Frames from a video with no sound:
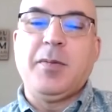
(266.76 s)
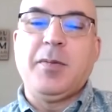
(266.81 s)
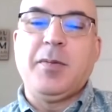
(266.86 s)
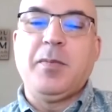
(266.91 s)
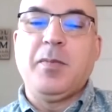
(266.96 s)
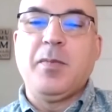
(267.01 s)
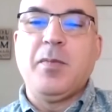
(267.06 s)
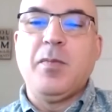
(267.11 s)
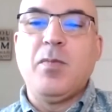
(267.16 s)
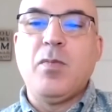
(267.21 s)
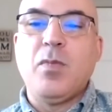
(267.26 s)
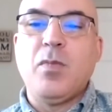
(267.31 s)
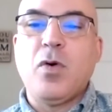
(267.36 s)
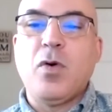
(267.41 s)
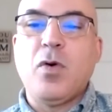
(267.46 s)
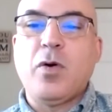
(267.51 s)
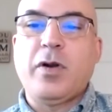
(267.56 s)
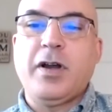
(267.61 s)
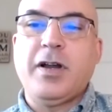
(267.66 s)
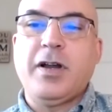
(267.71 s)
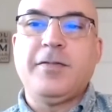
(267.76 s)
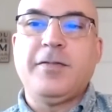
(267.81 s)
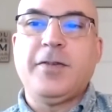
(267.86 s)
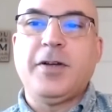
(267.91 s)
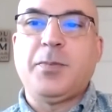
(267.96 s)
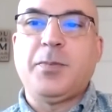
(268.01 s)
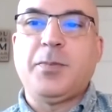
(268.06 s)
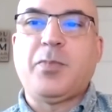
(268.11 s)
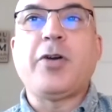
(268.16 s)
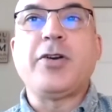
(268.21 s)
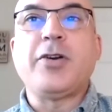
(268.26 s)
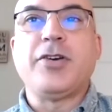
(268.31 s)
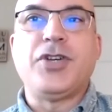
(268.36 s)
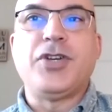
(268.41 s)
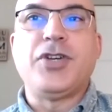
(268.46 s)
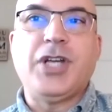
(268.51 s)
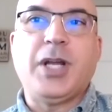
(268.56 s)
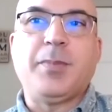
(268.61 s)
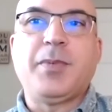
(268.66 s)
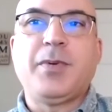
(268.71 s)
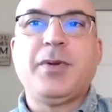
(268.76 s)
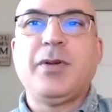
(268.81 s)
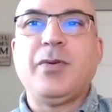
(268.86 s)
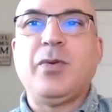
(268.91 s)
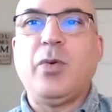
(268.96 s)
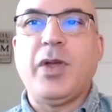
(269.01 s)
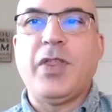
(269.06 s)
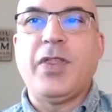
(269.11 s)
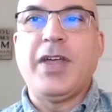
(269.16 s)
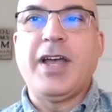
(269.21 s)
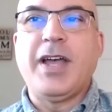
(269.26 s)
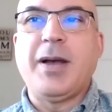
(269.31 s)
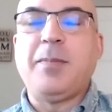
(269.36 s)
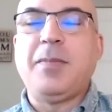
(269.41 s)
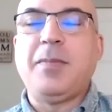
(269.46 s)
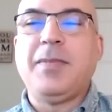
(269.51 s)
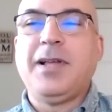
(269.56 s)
more of a partnership with them.